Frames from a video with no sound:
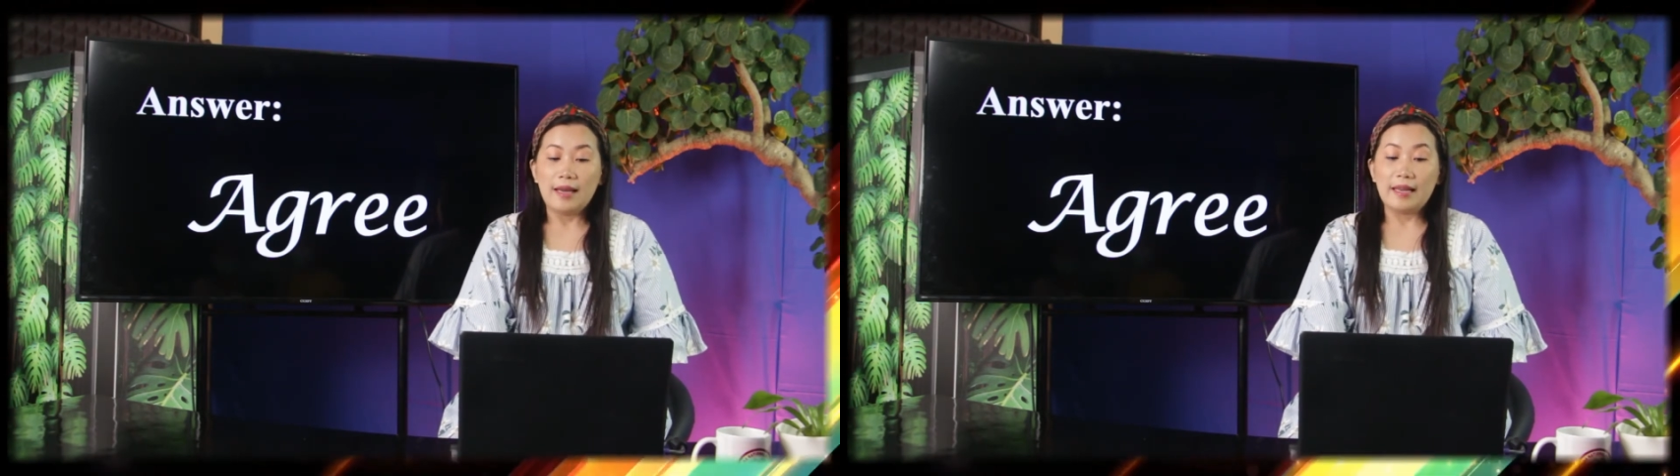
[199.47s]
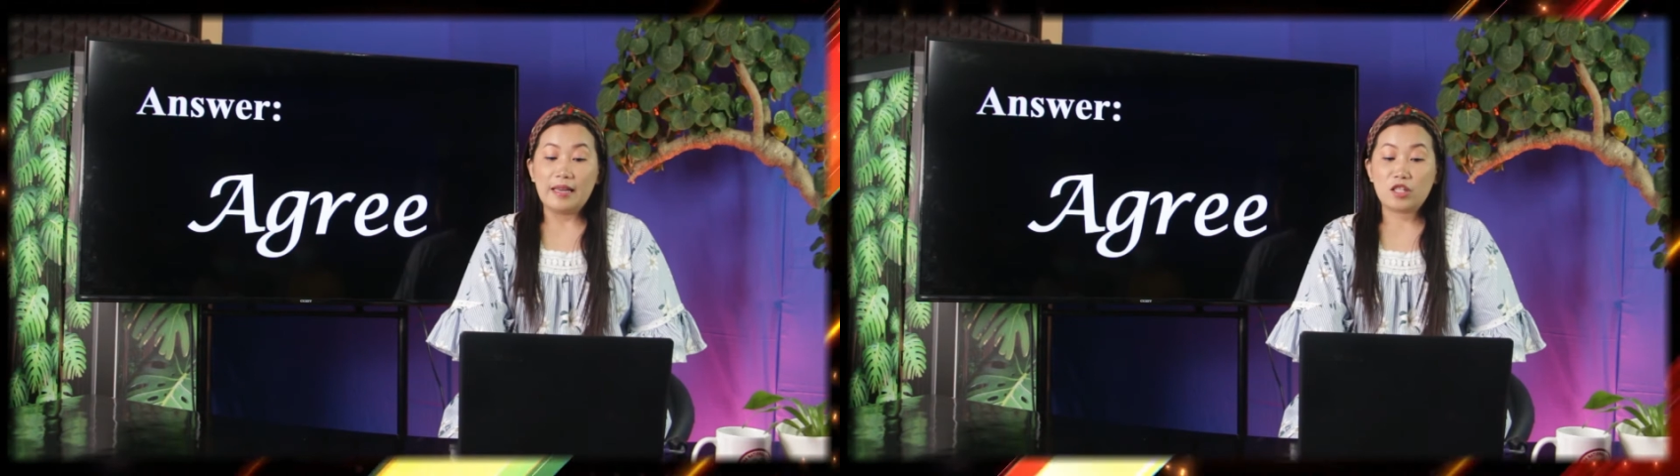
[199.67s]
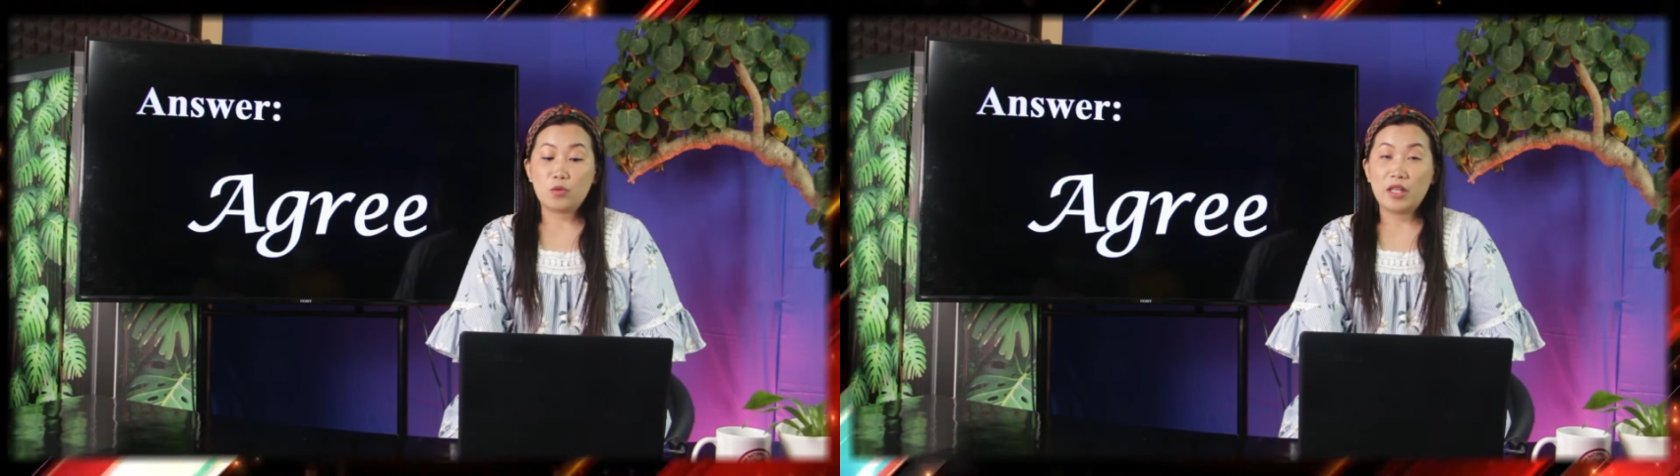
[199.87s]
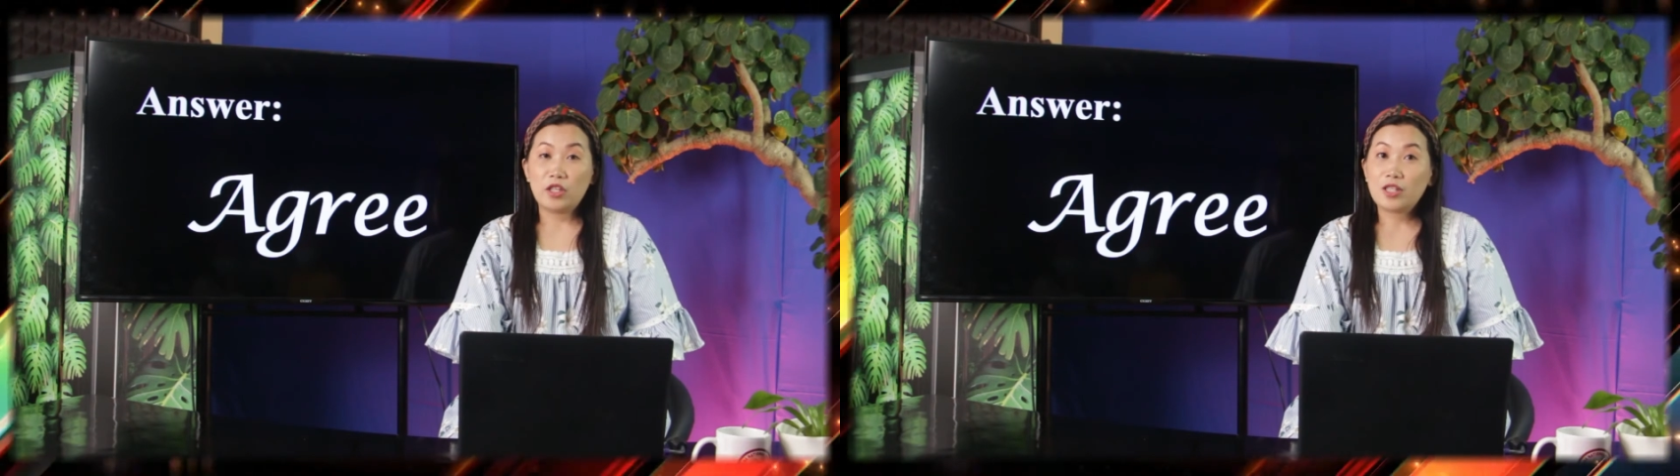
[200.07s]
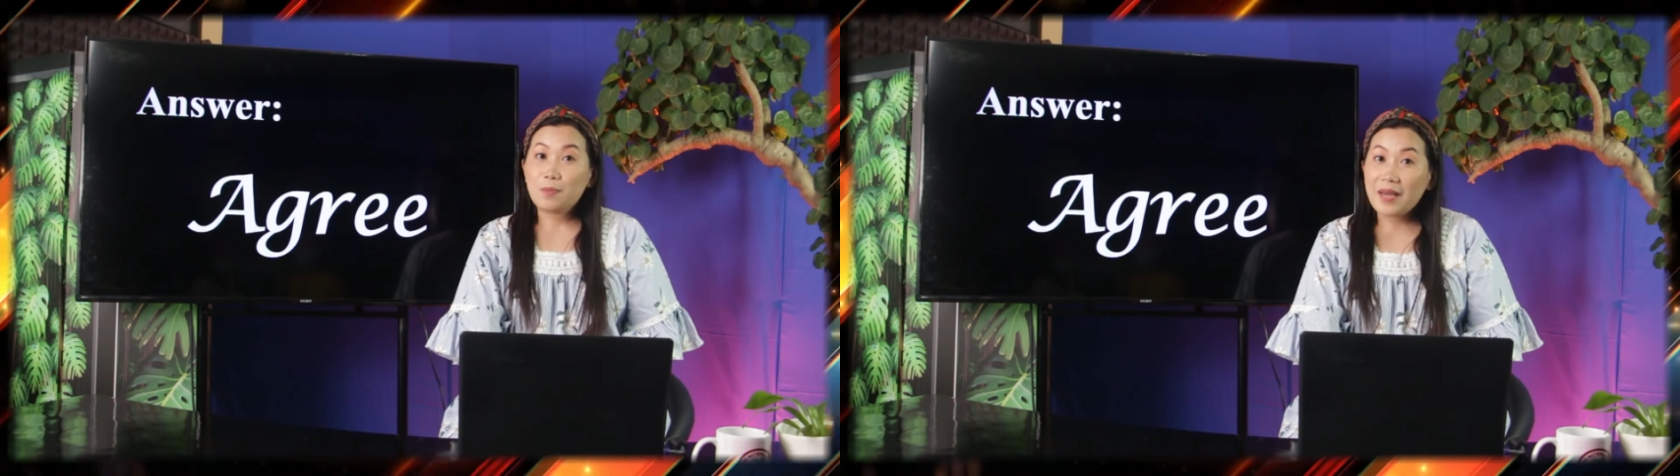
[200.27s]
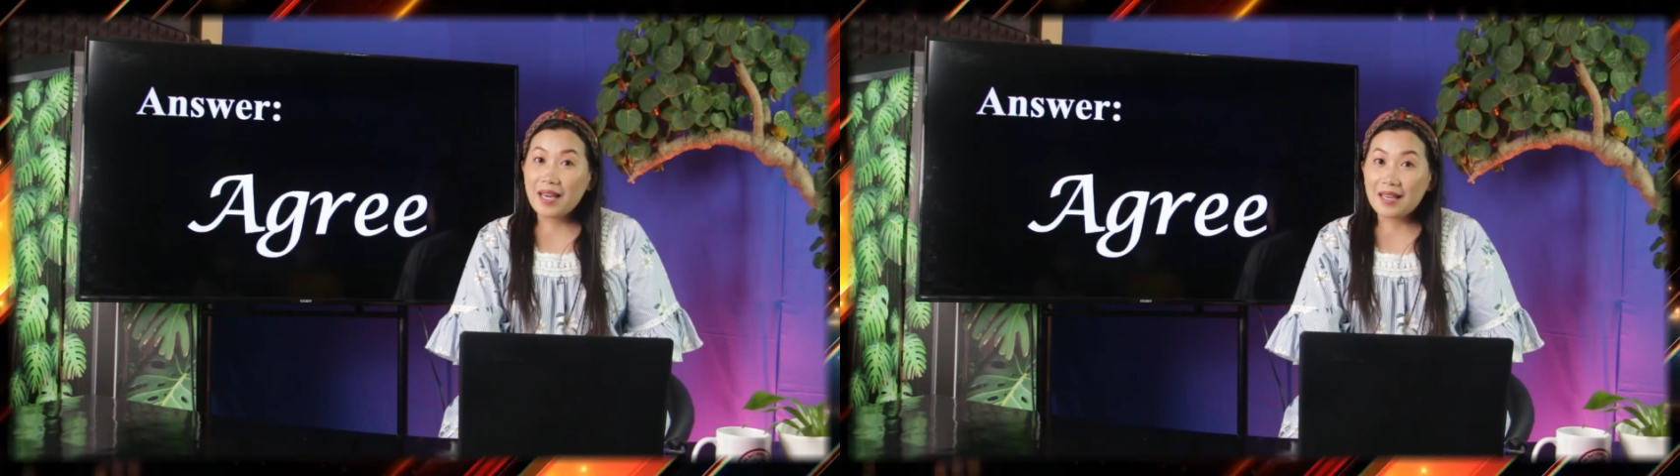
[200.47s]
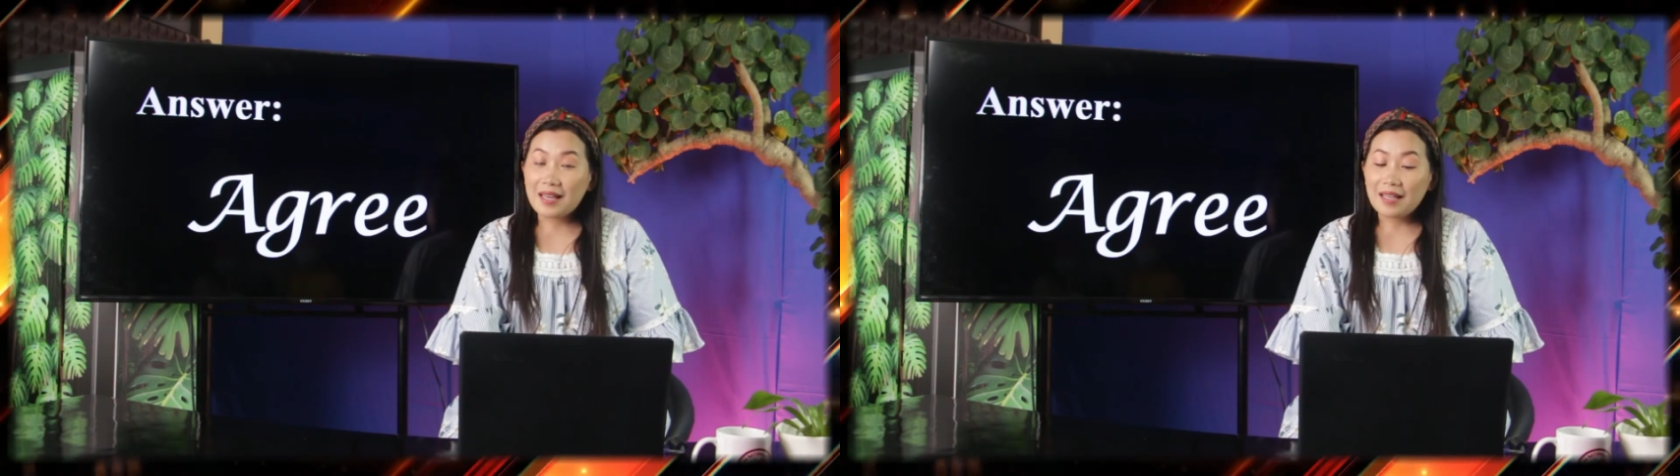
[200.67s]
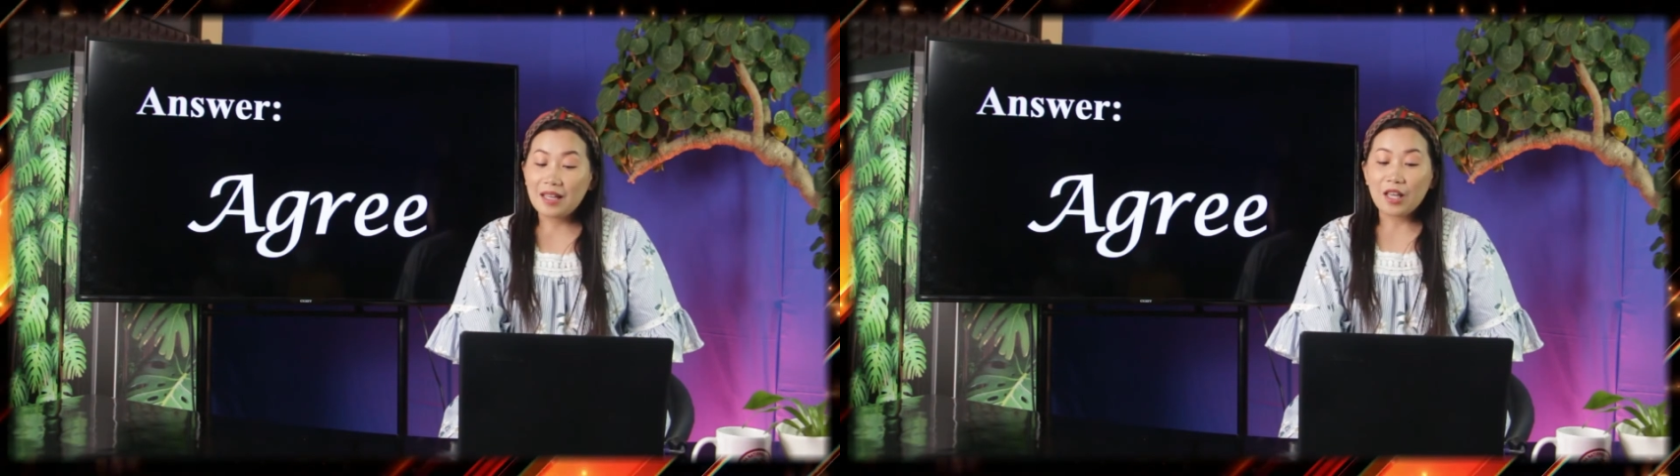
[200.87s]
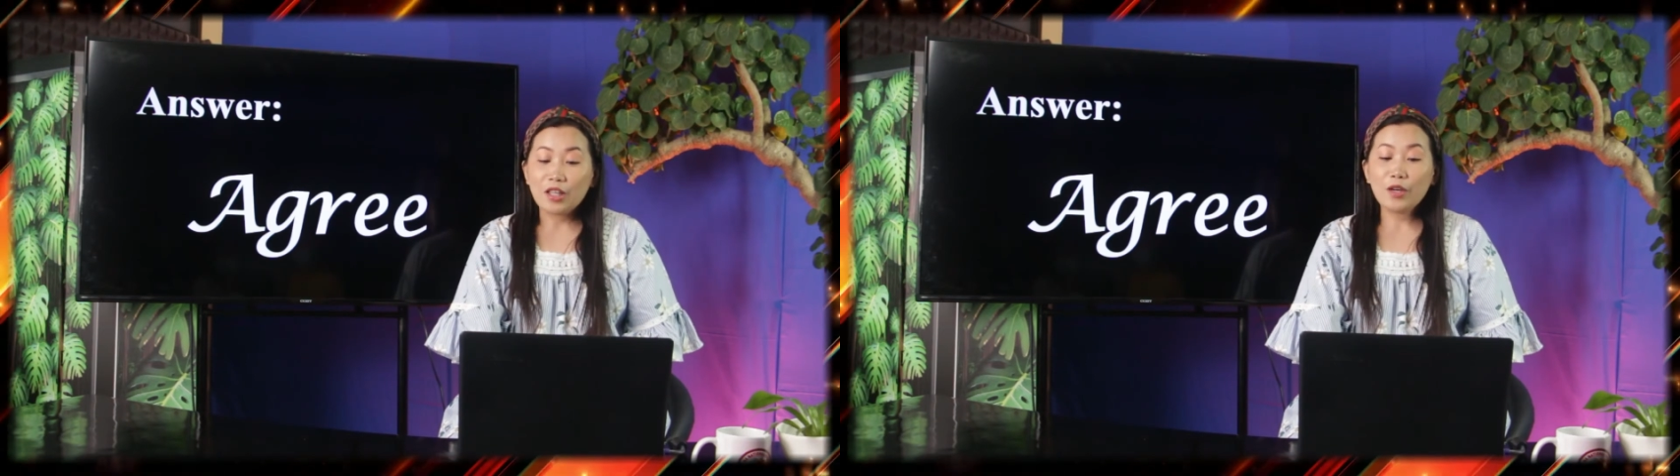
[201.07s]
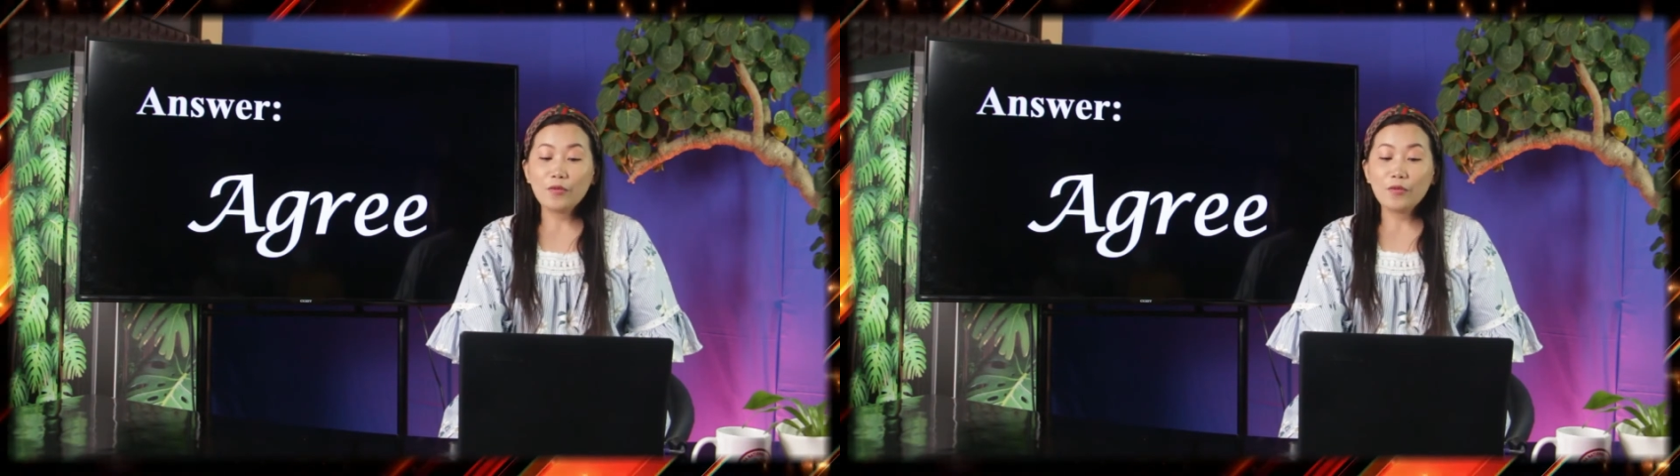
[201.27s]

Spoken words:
It is when you speak, your